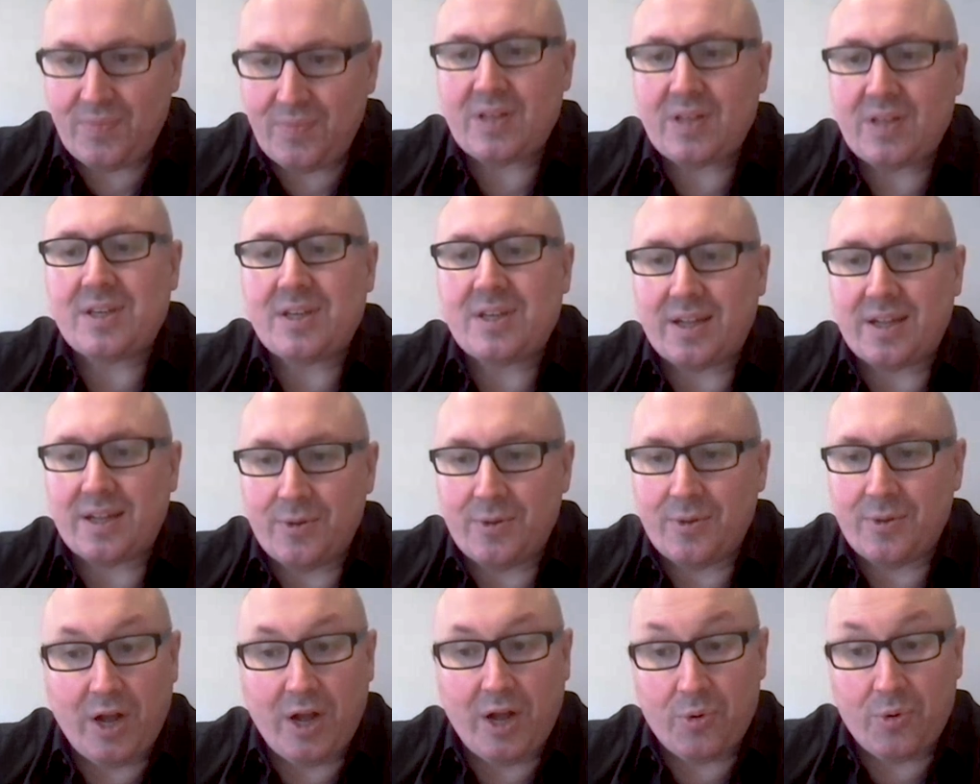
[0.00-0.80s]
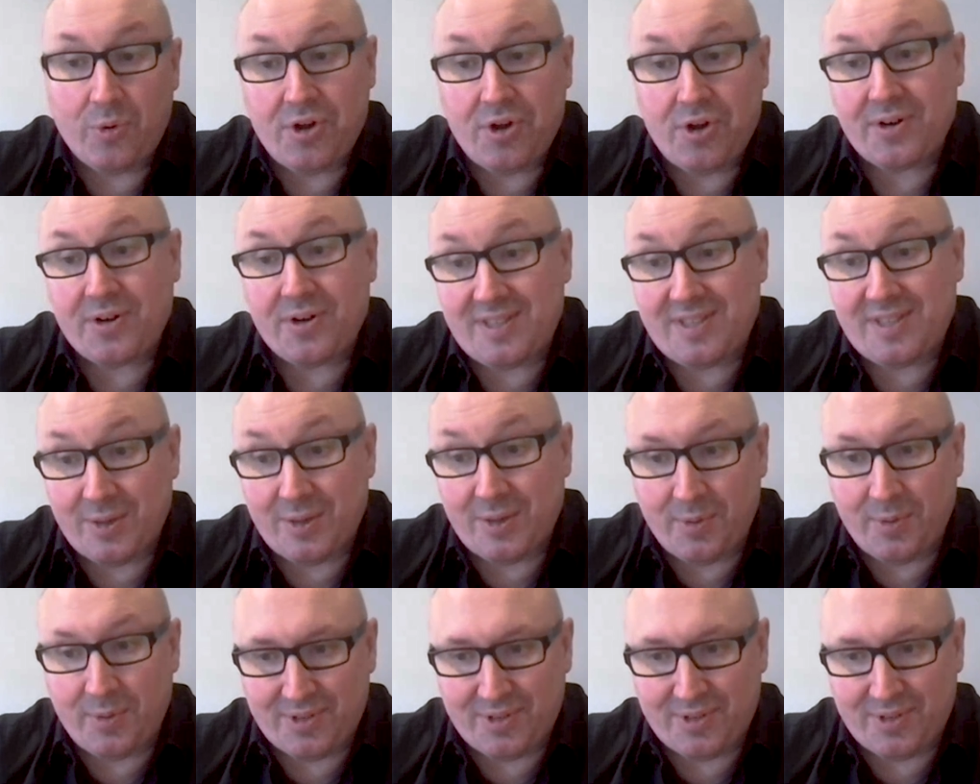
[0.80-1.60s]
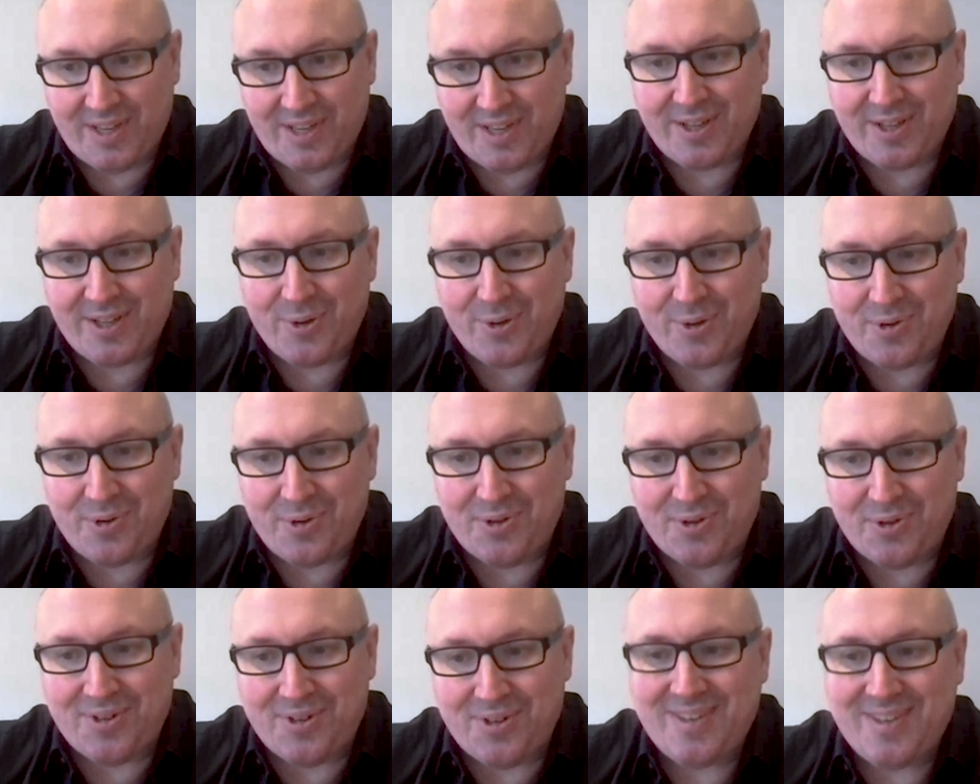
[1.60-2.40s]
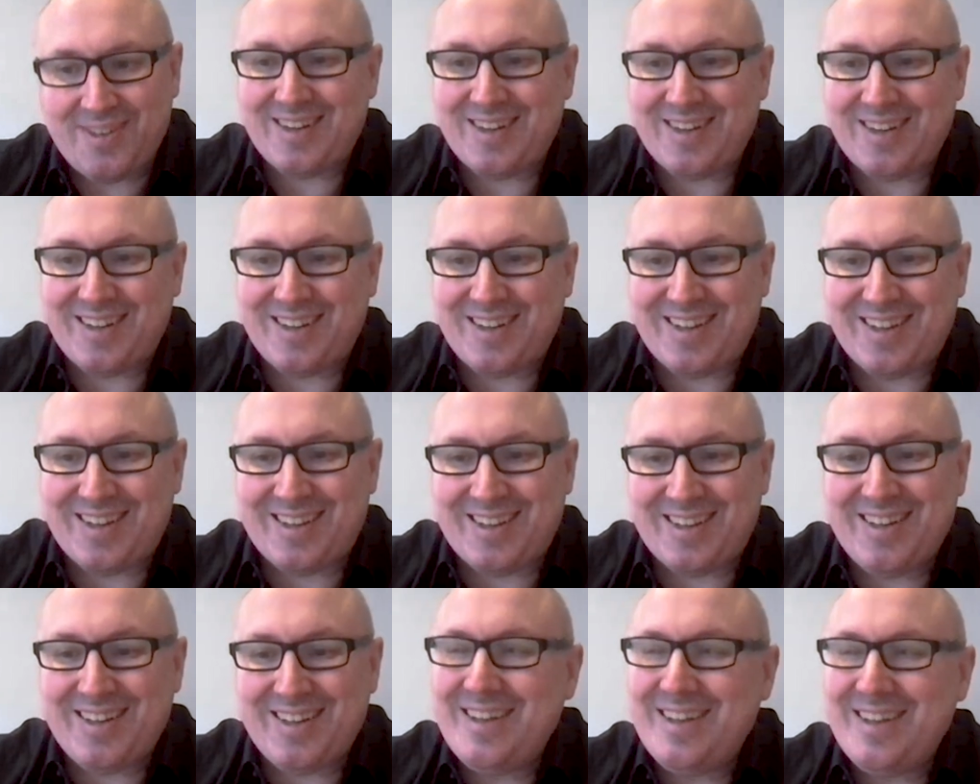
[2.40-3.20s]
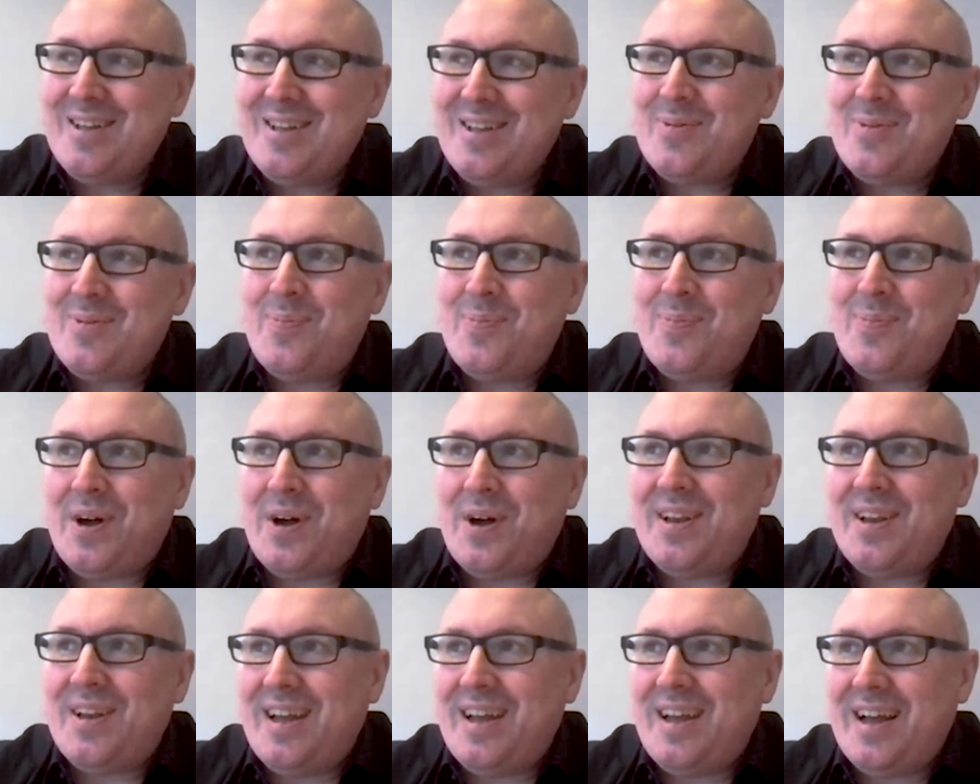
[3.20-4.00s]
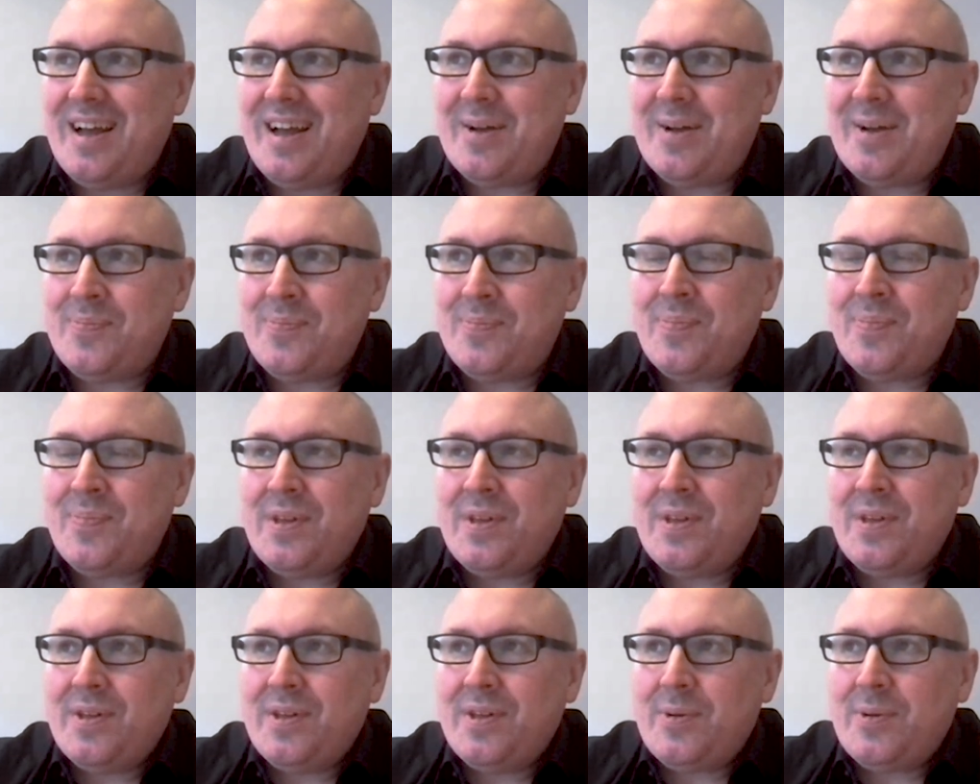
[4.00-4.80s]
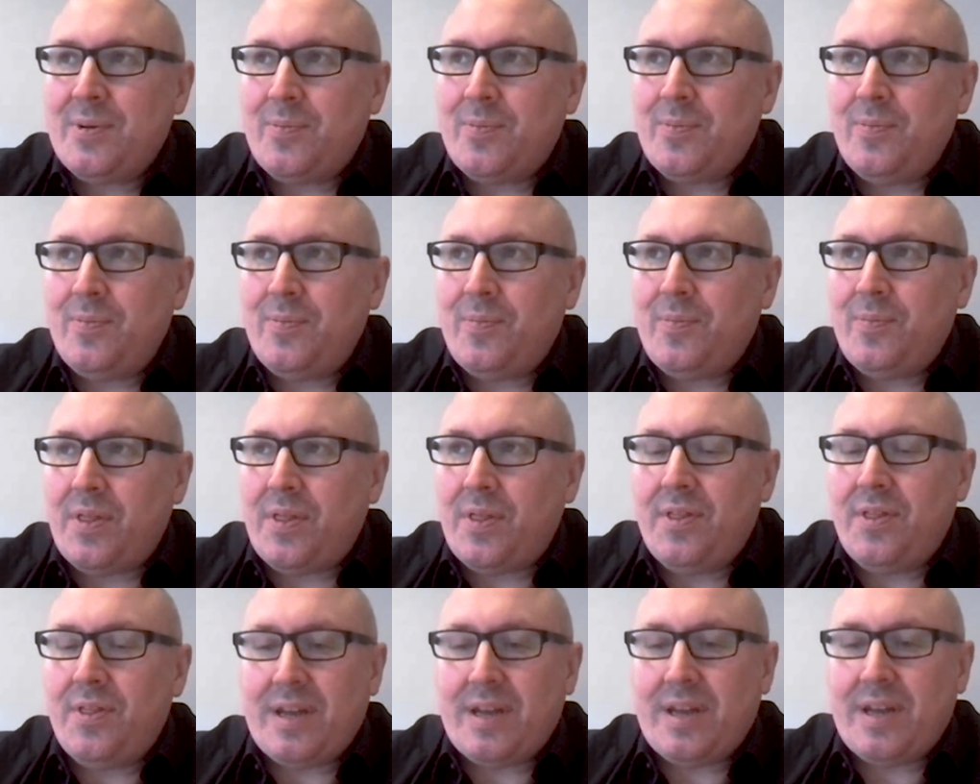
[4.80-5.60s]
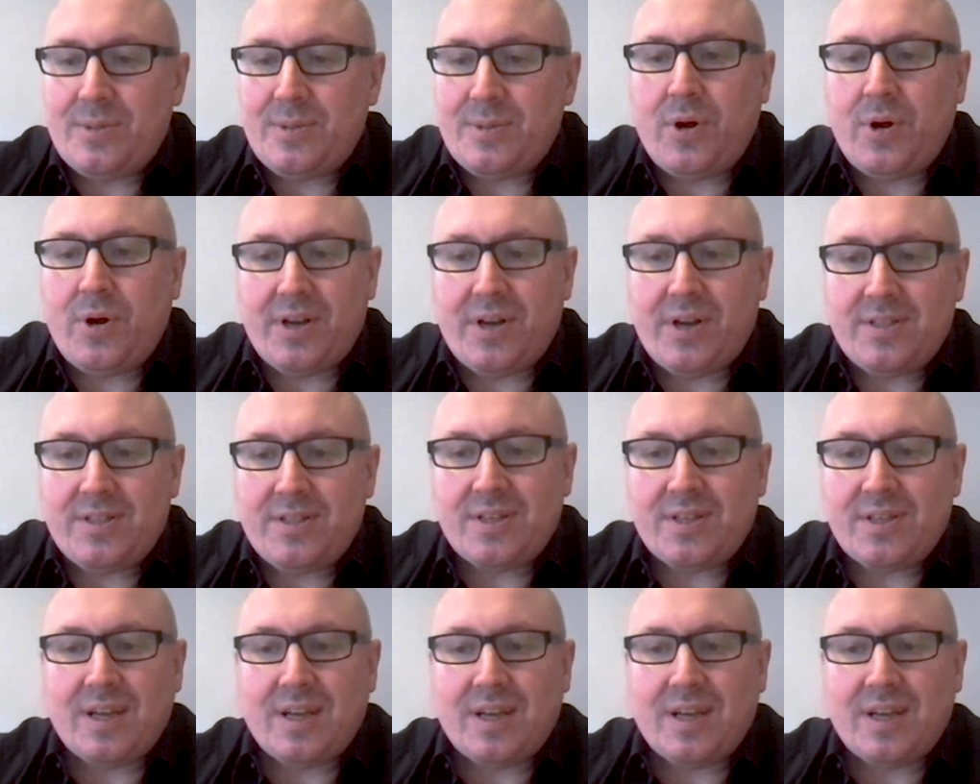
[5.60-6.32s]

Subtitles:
Exactly. Well, we're not going to tell people exactly how we do it. But the nice part is